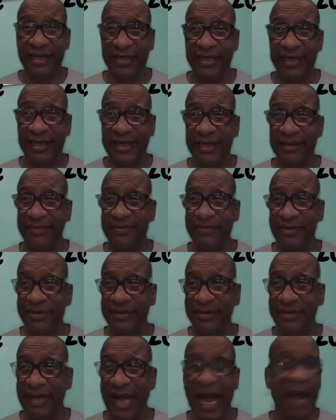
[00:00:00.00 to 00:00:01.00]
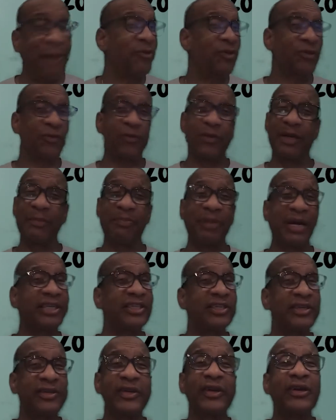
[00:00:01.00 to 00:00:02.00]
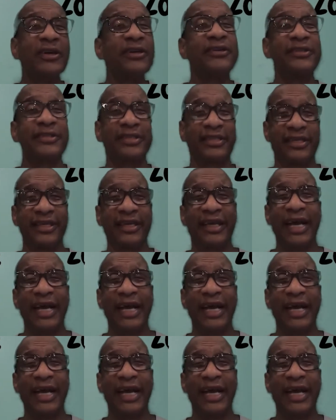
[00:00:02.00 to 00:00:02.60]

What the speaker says: I work with a bunch of nerds.